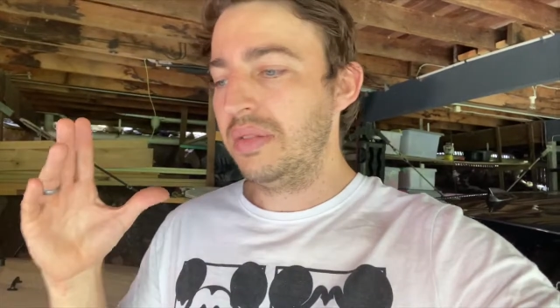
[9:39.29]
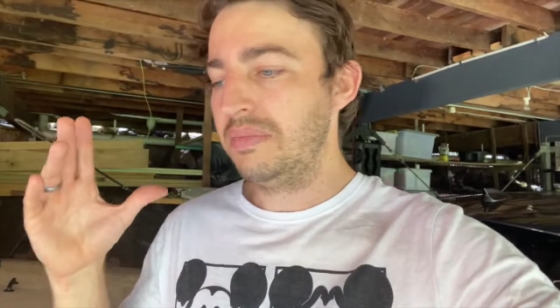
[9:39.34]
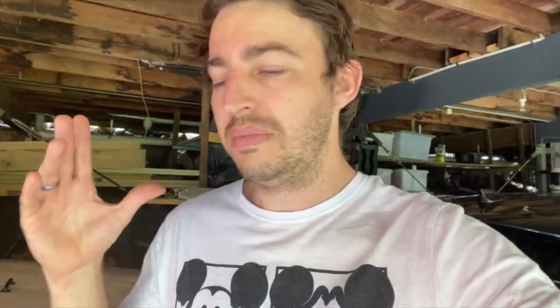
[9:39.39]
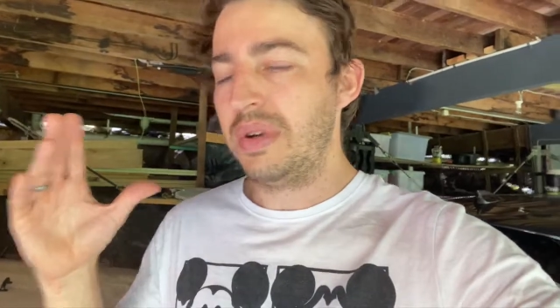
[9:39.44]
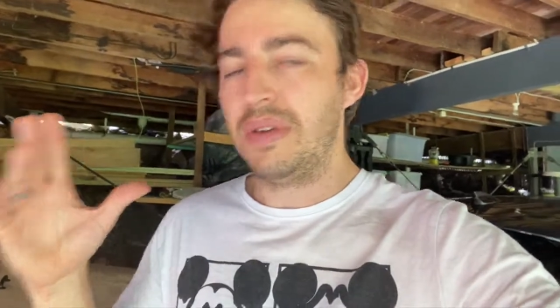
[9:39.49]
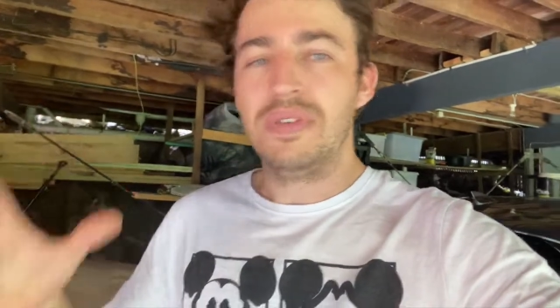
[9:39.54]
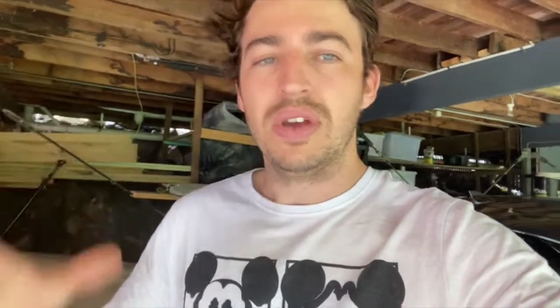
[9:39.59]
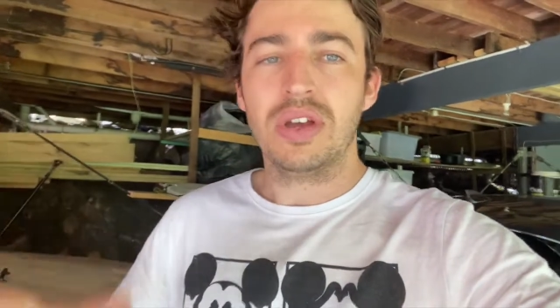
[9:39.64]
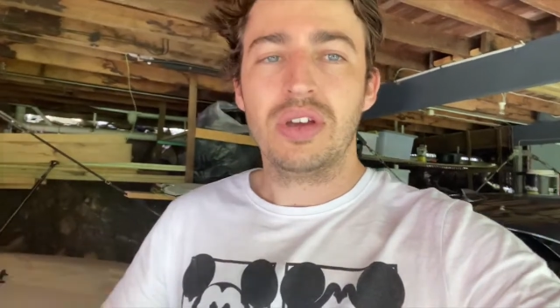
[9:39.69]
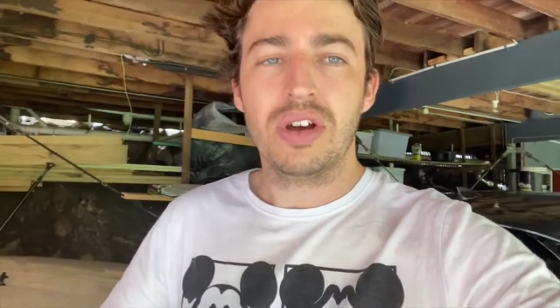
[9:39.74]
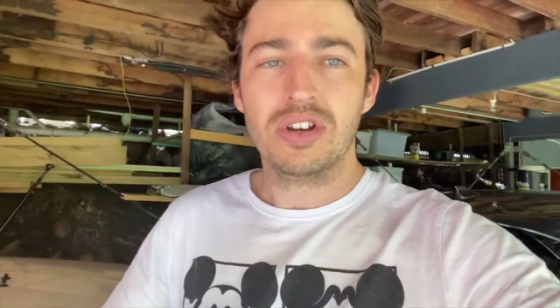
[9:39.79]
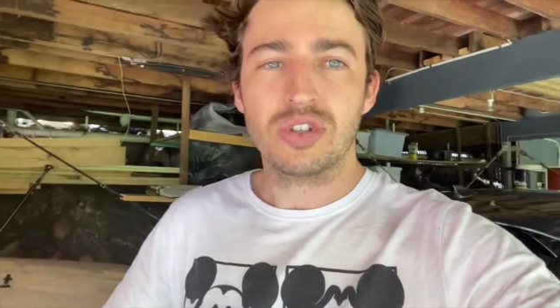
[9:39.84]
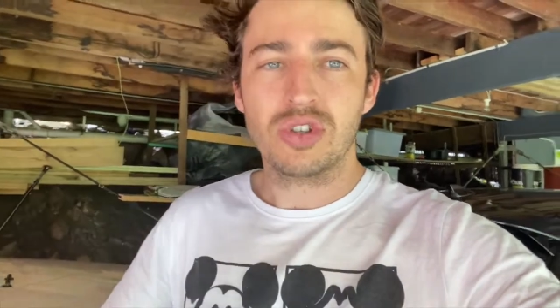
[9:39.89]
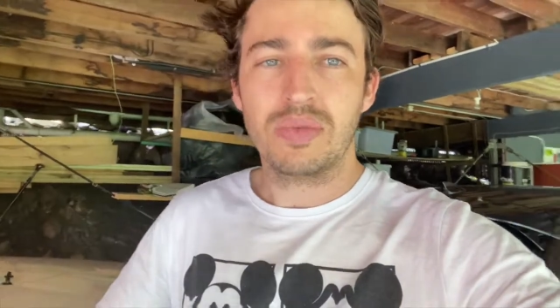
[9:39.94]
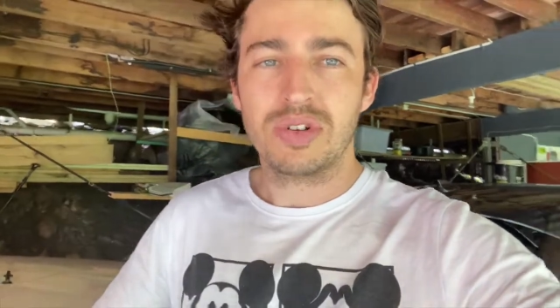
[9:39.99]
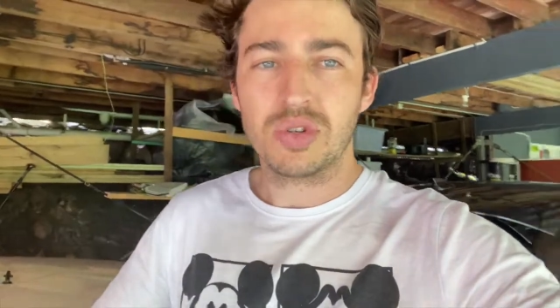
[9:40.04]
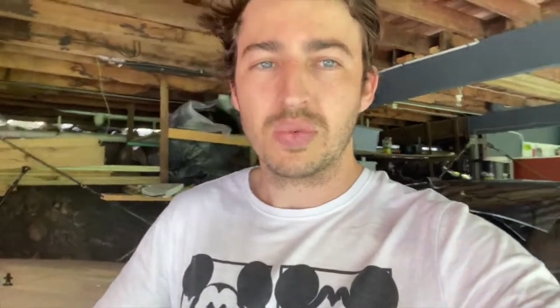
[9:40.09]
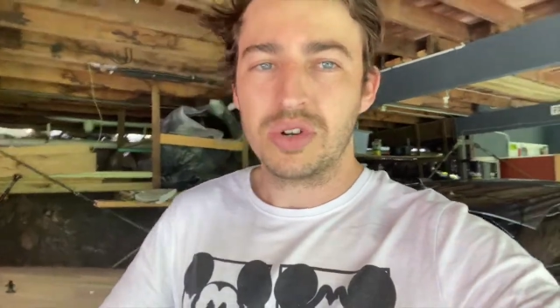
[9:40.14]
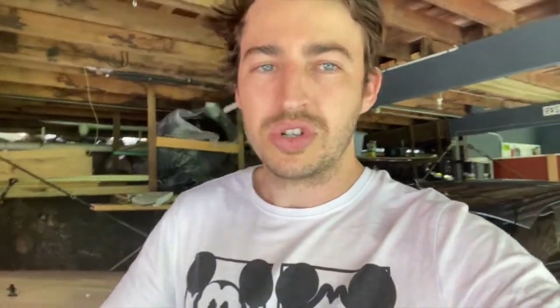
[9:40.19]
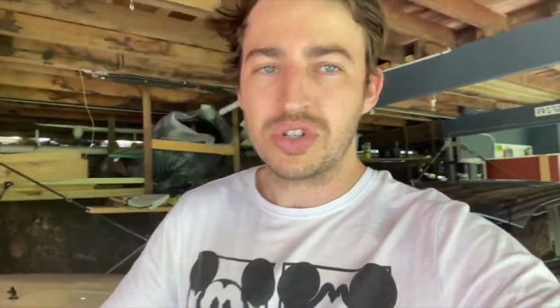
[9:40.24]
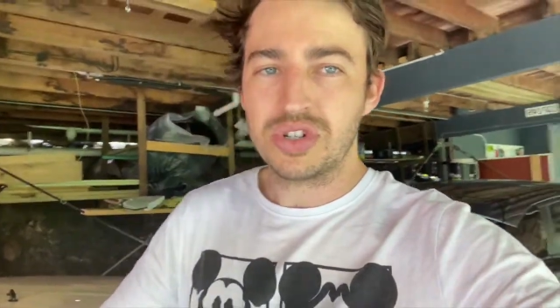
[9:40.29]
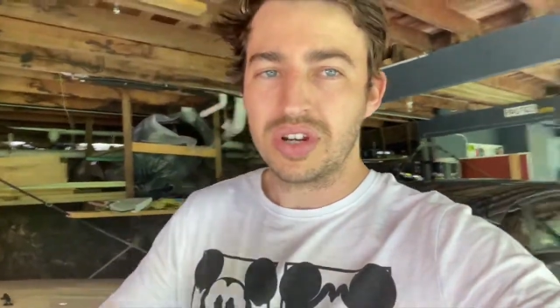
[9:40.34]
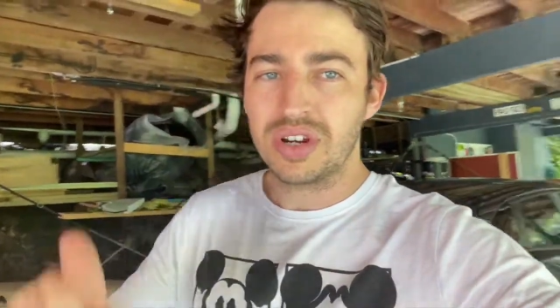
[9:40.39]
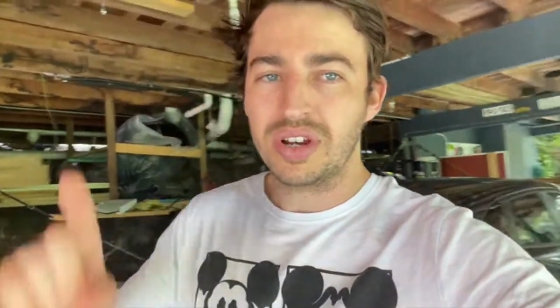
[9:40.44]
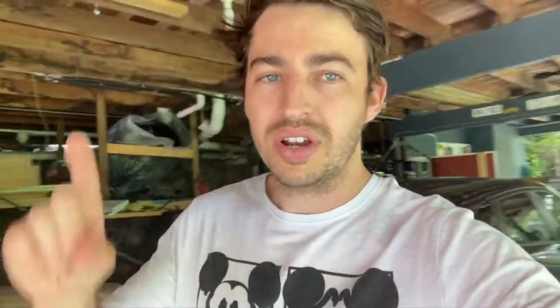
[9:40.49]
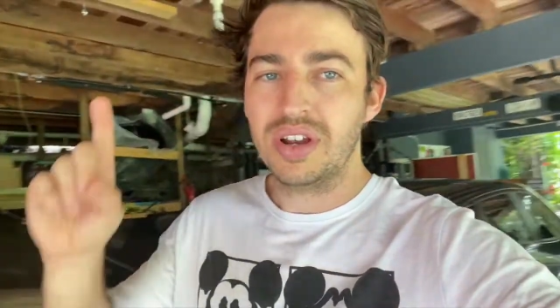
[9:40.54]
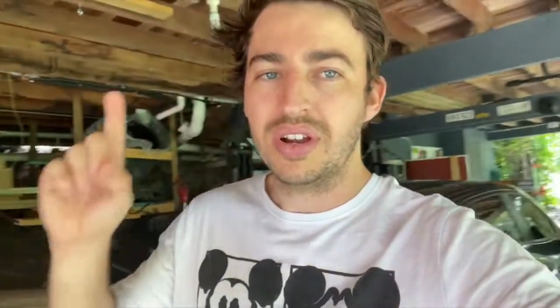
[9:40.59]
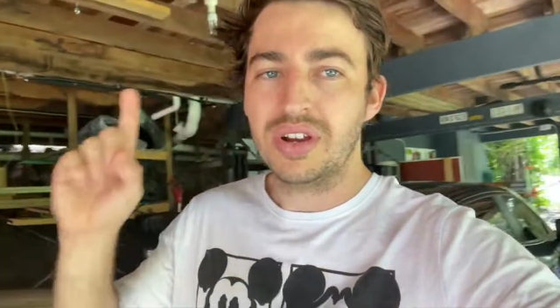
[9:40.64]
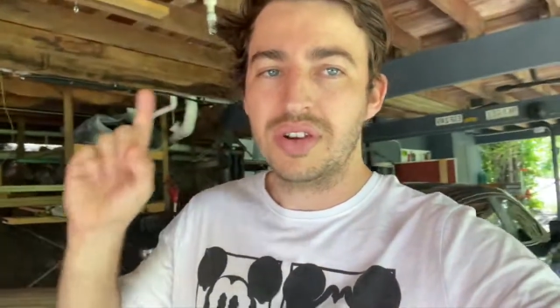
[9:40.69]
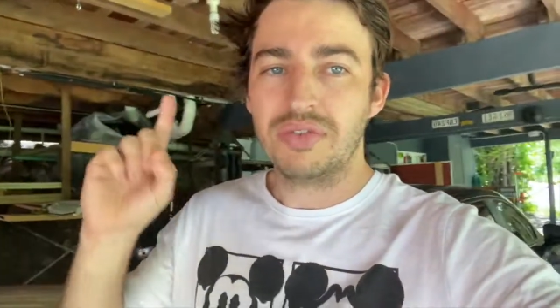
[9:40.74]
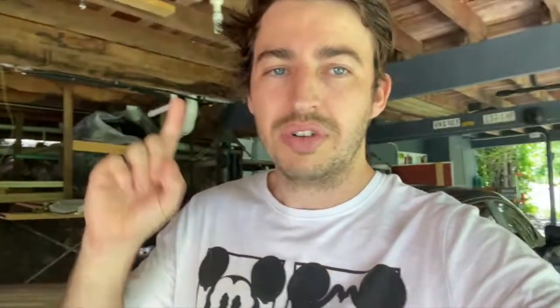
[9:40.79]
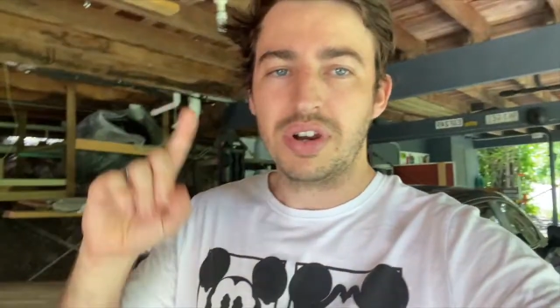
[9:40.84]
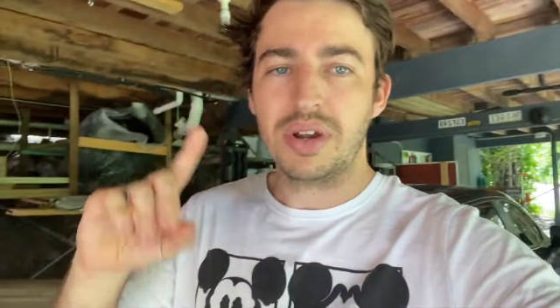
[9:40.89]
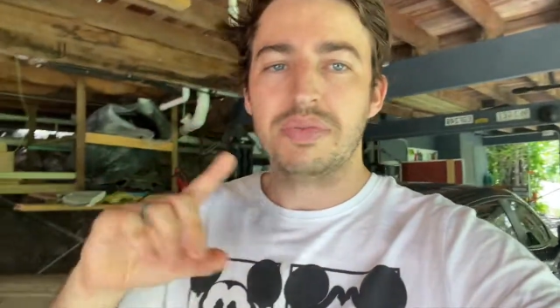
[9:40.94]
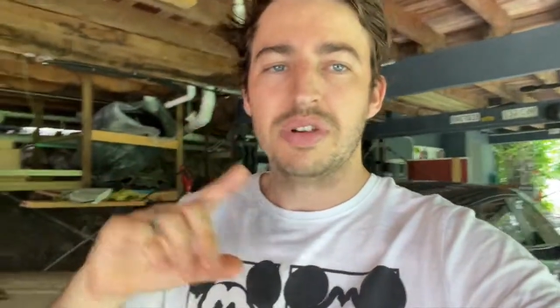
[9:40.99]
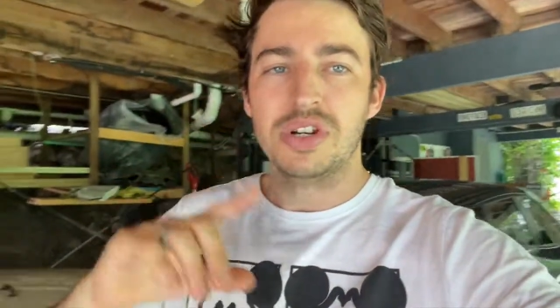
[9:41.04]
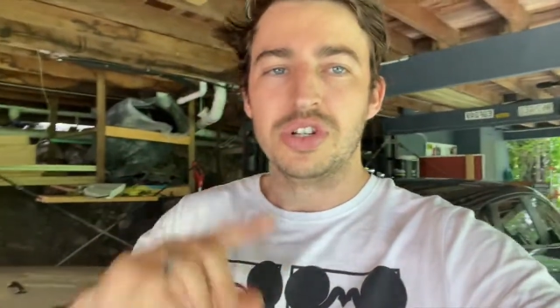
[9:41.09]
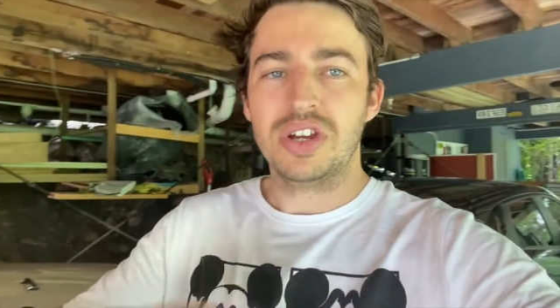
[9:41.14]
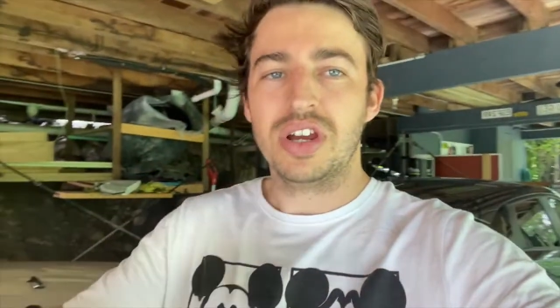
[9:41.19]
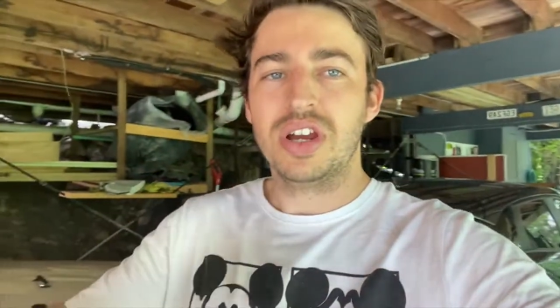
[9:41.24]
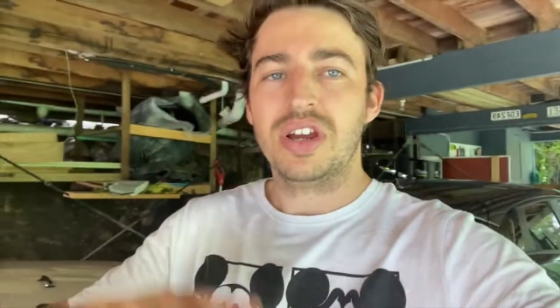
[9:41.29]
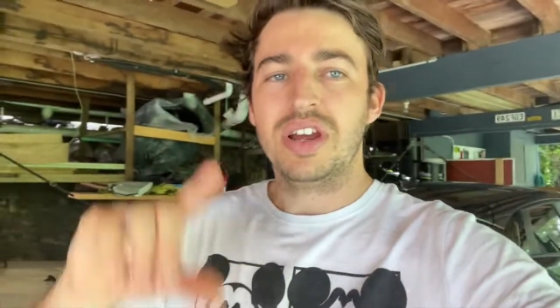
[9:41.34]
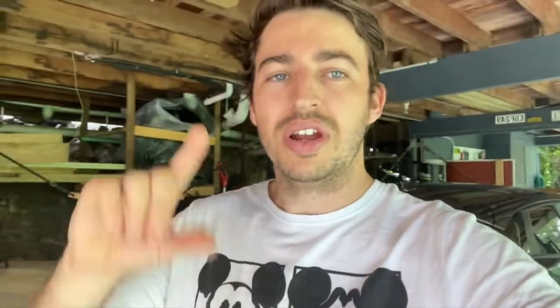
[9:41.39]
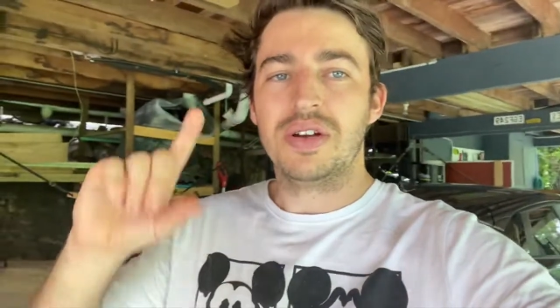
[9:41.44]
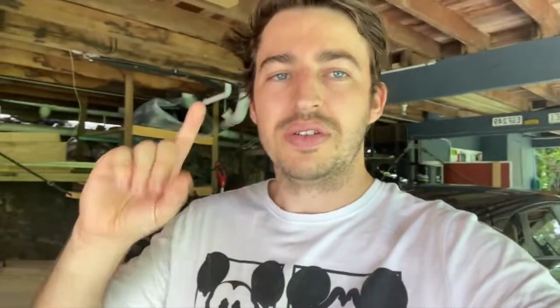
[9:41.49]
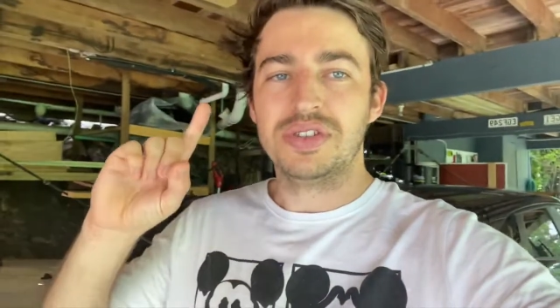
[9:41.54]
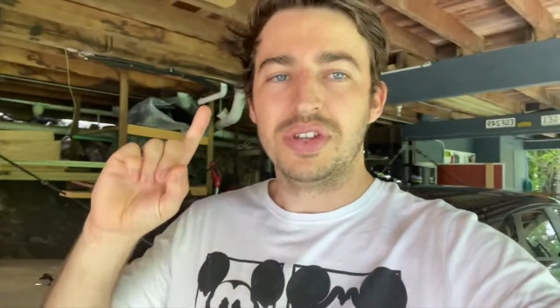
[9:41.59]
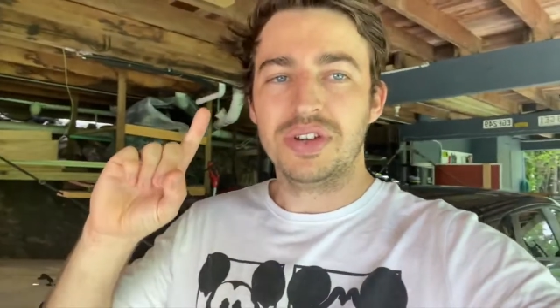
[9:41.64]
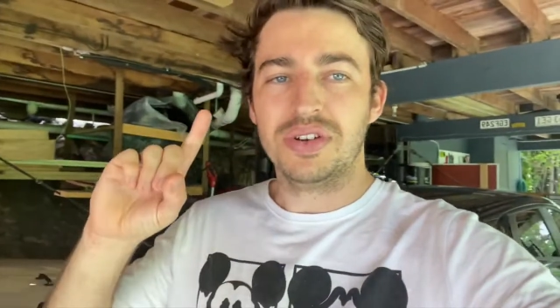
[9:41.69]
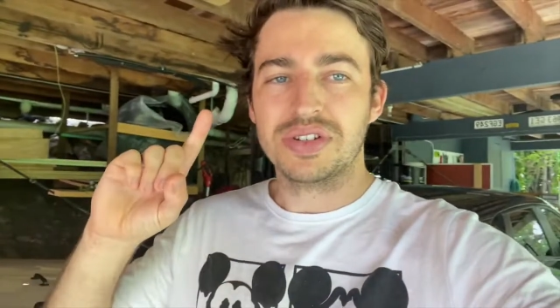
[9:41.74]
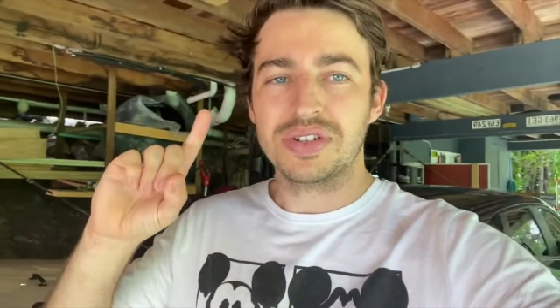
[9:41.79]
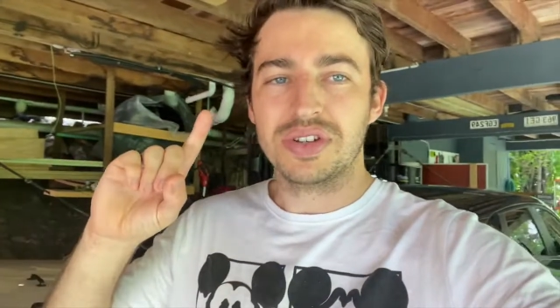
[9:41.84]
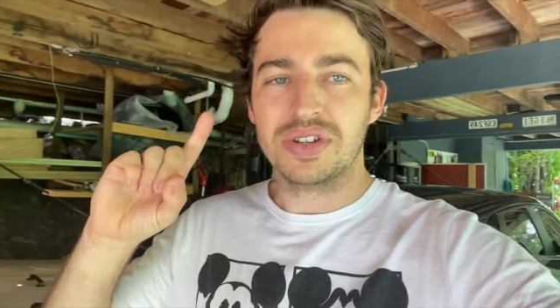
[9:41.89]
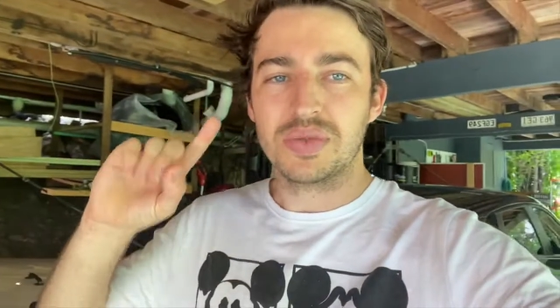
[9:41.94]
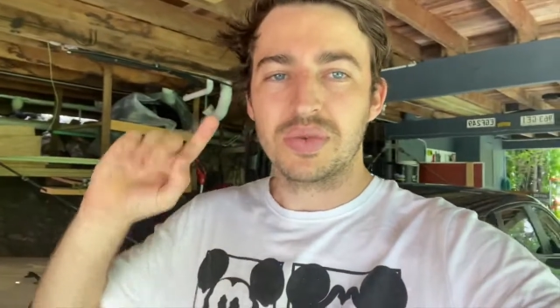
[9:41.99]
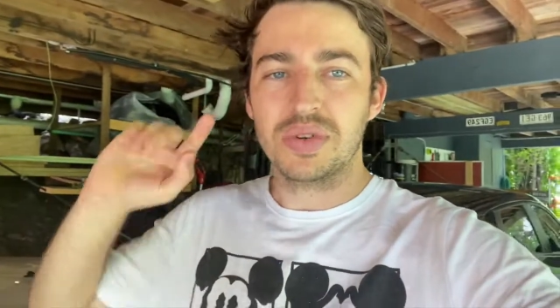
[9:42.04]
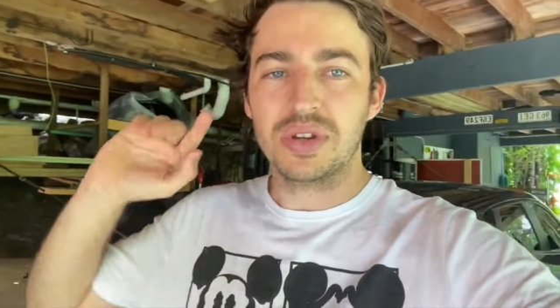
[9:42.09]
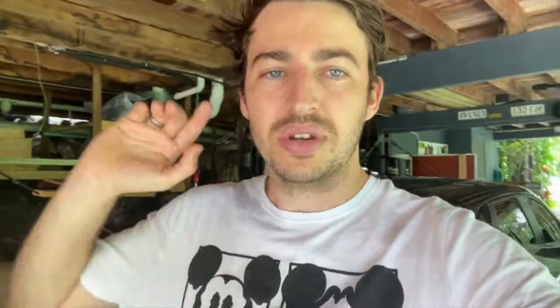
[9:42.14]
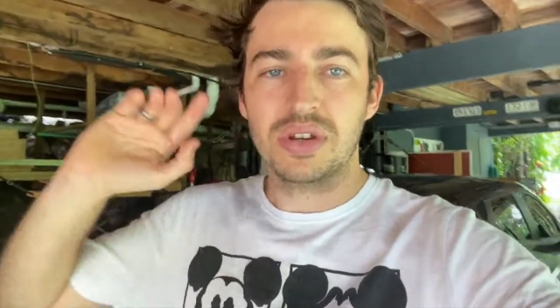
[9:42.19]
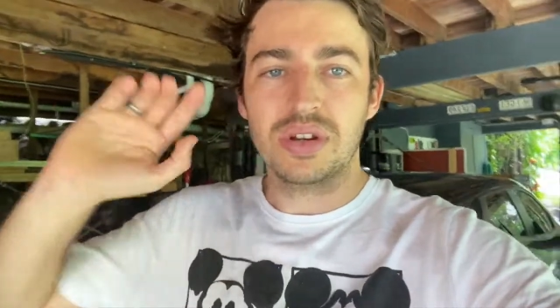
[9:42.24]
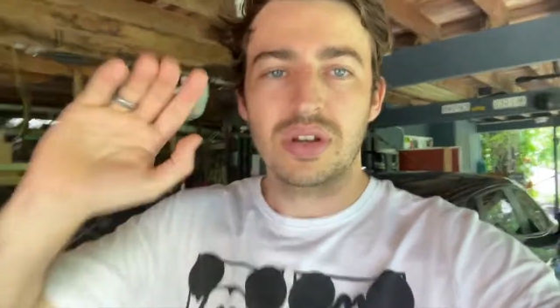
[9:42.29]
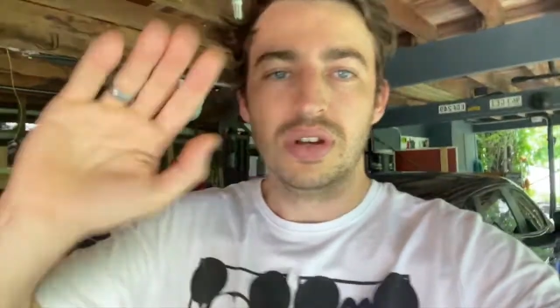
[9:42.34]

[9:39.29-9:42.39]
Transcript: But thank you guys so much for watching, really appreciate it, and I'll see you guys next week.